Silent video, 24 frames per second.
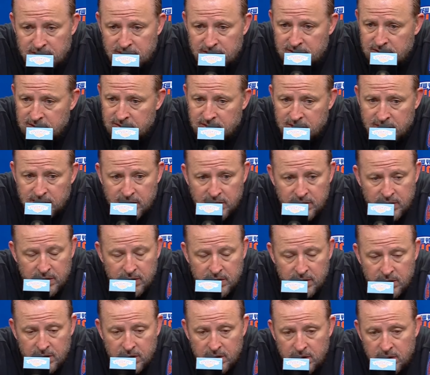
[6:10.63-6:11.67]
It's,
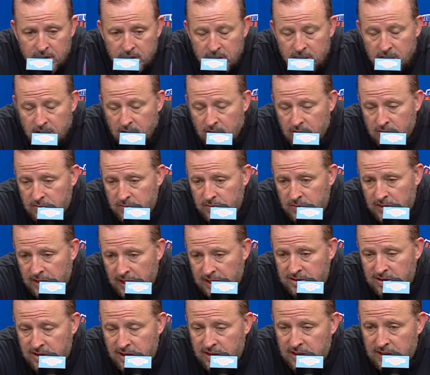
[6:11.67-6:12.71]
you know,
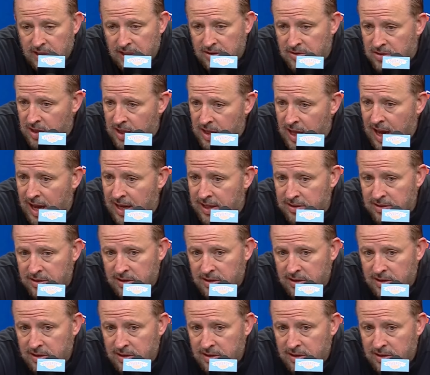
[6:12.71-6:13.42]
that's a lot.